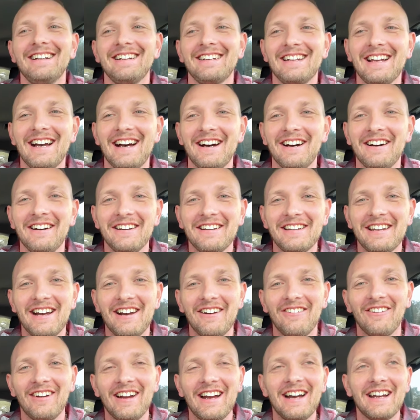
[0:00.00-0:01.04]
Now
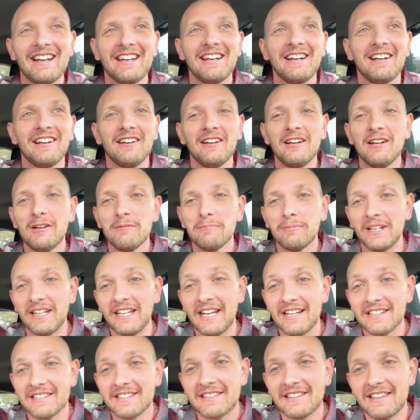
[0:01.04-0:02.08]
we're out of here. But
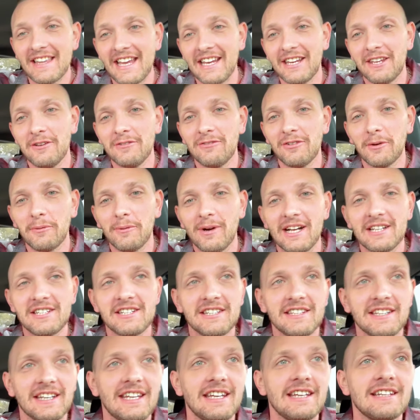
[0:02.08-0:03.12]
yes, thank you for
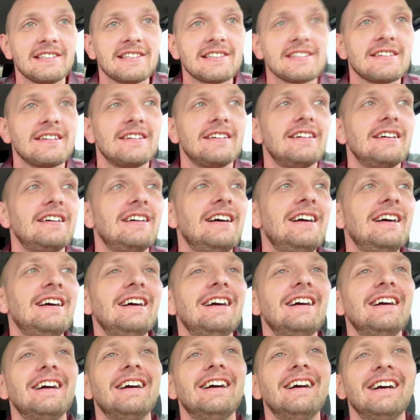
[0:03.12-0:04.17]
watching the kids.
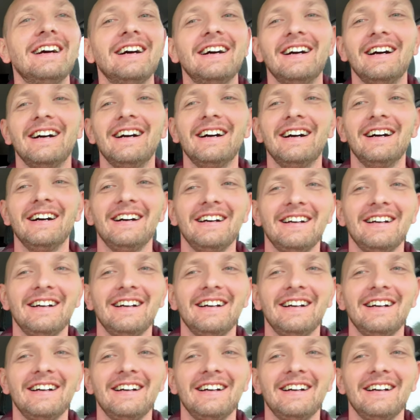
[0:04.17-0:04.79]
Yes.